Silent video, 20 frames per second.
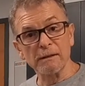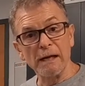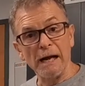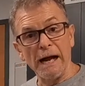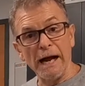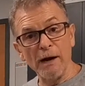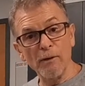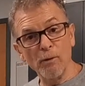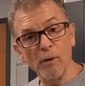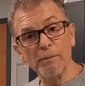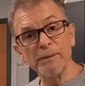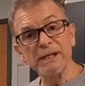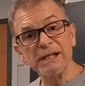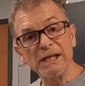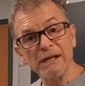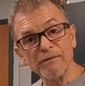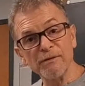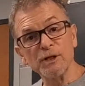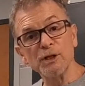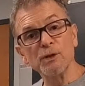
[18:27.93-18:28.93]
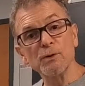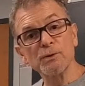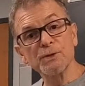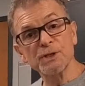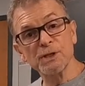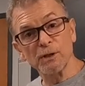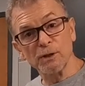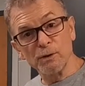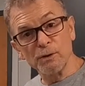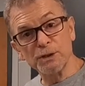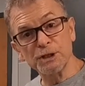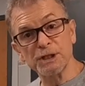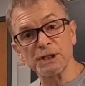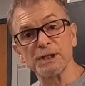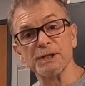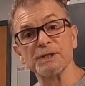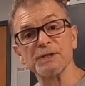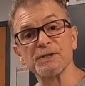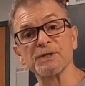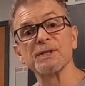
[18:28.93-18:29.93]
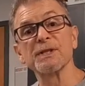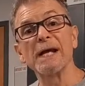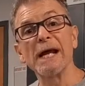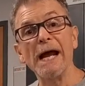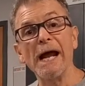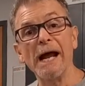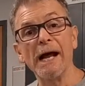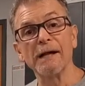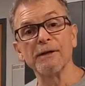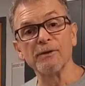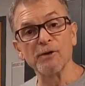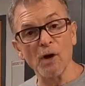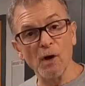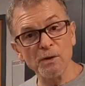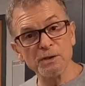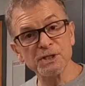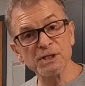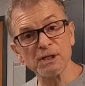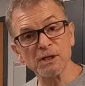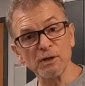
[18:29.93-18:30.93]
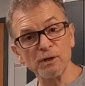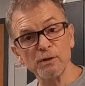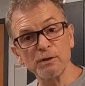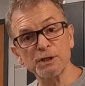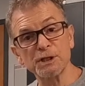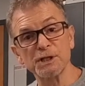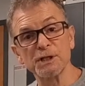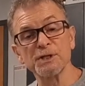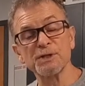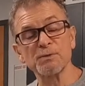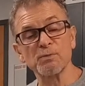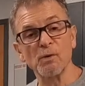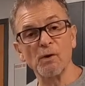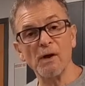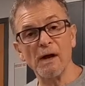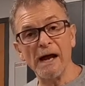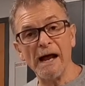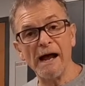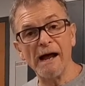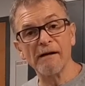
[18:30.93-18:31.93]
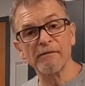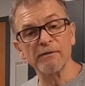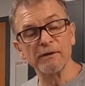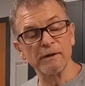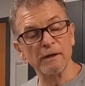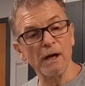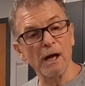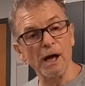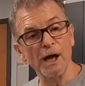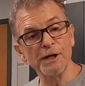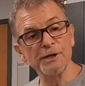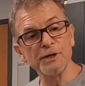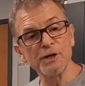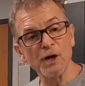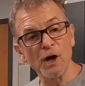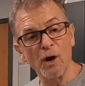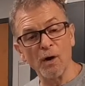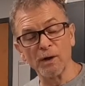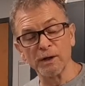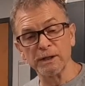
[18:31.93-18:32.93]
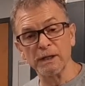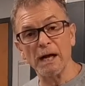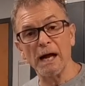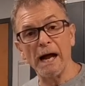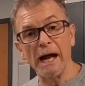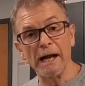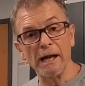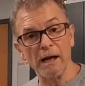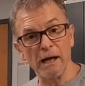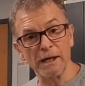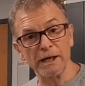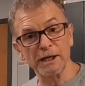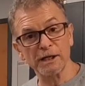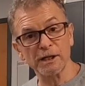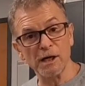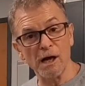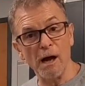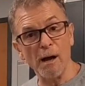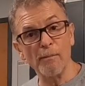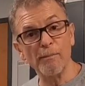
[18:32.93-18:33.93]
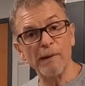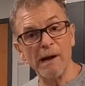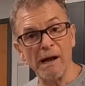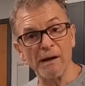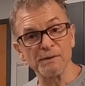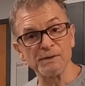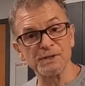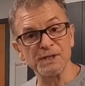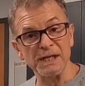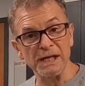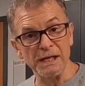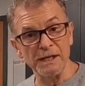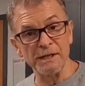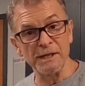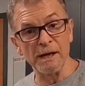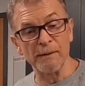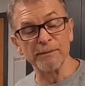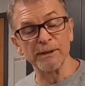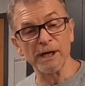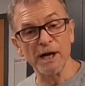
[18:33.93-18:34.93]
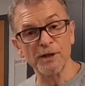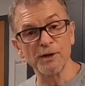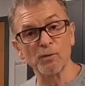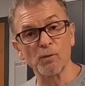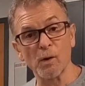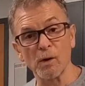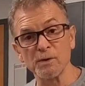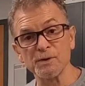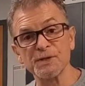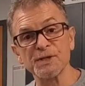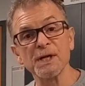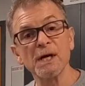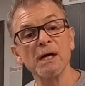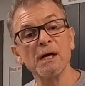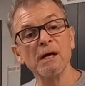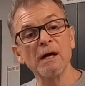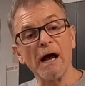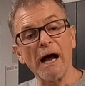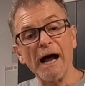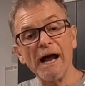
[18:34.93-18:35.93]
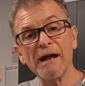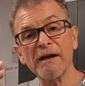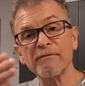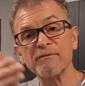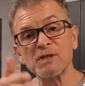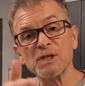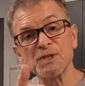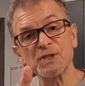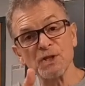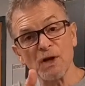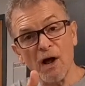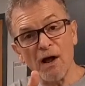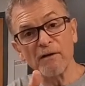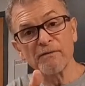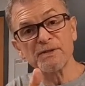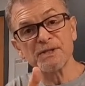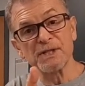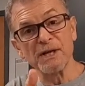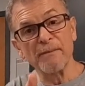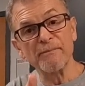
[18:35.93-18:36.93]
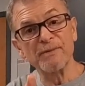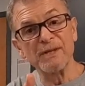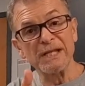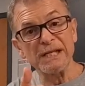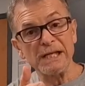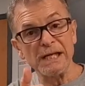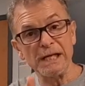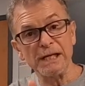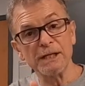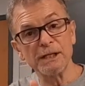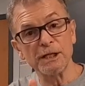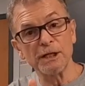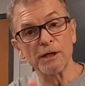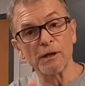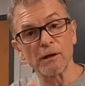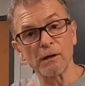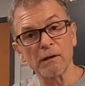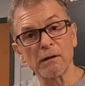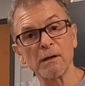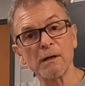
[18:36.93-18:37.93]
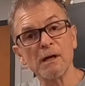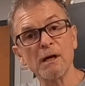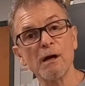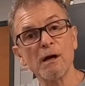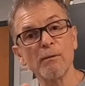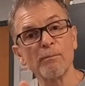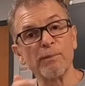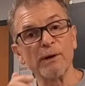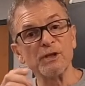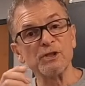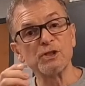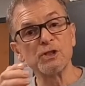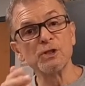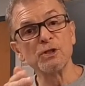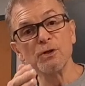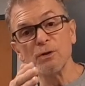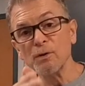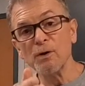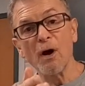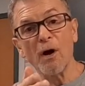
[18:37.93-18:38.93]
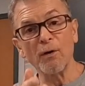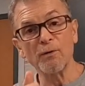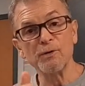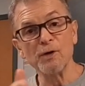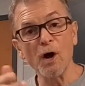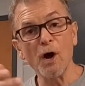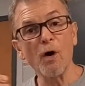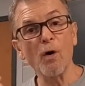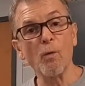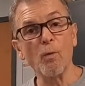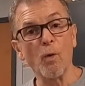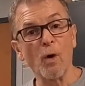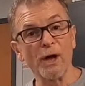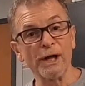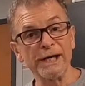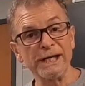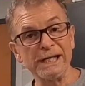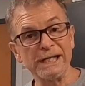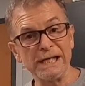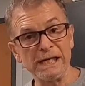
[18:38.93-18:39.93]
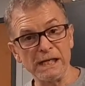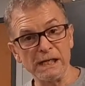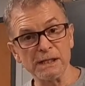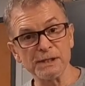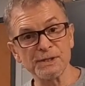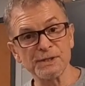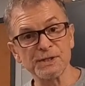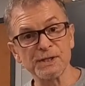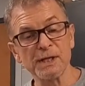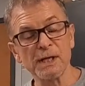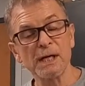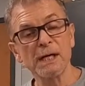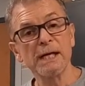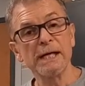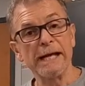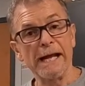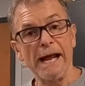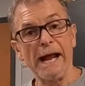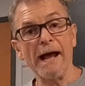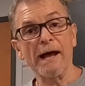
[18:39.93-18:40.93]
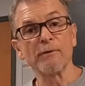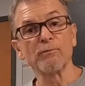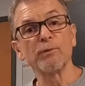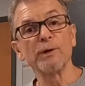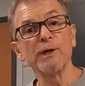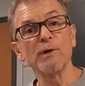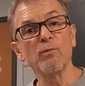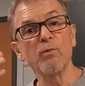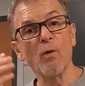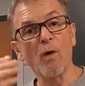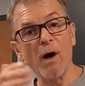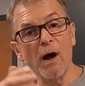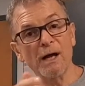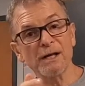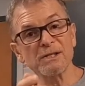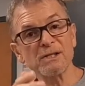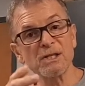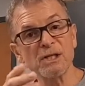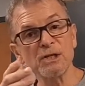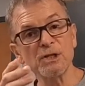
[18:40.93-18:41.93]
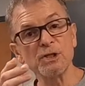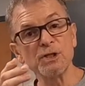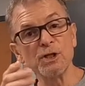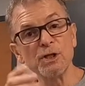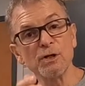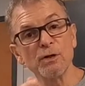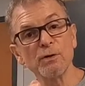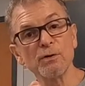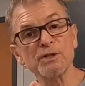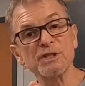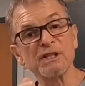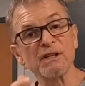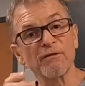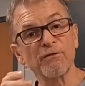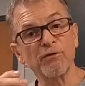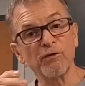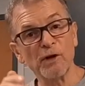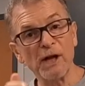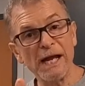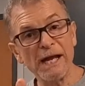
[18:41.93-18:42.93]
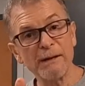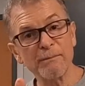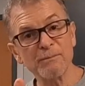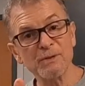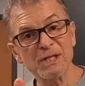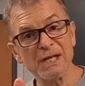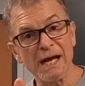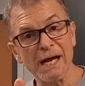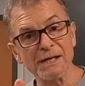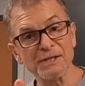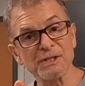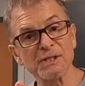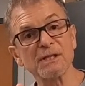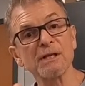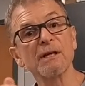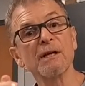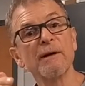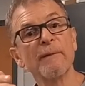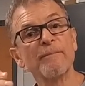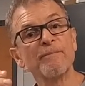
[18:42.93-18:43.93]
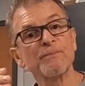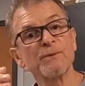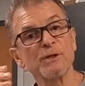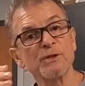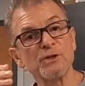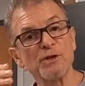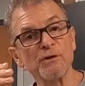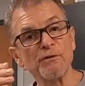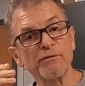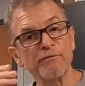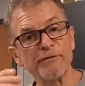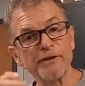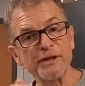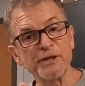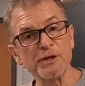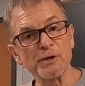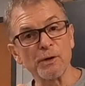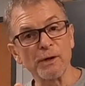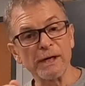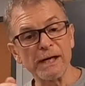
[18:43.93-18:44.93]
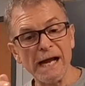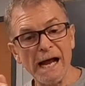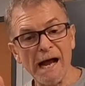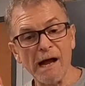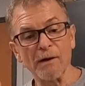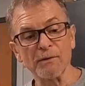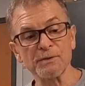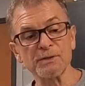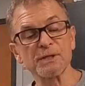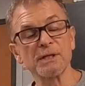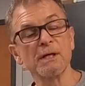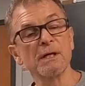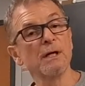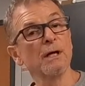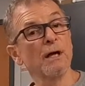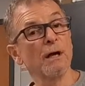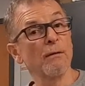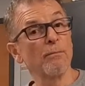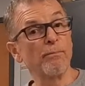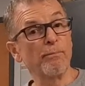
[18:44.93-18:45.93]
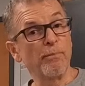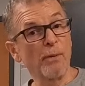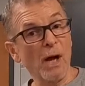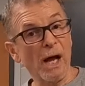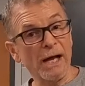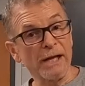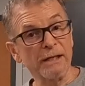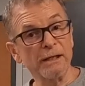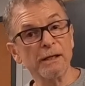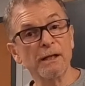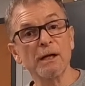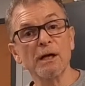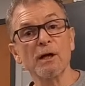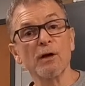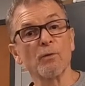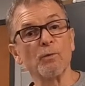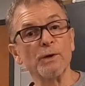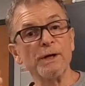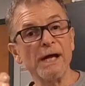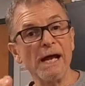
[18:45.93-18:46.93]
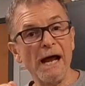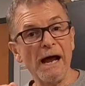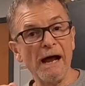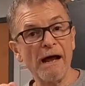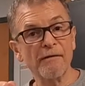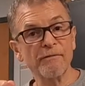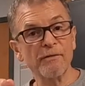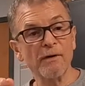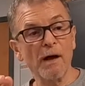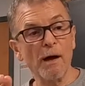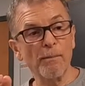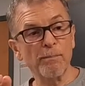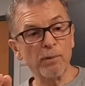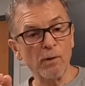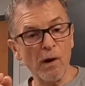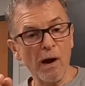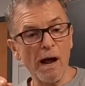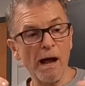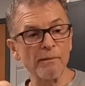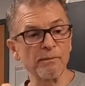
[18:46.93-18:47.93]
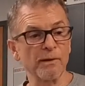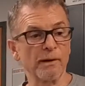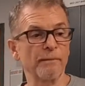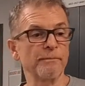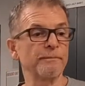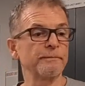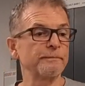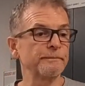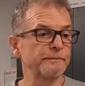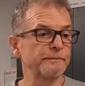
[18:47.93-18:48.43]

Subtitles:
I will be giving you solutions, and those solutions will have unknown ionic compounds in them. In other words, I have dissolved something in here, but you don't know what it is. And we want to use the flame test to figure it out. But we have a problem.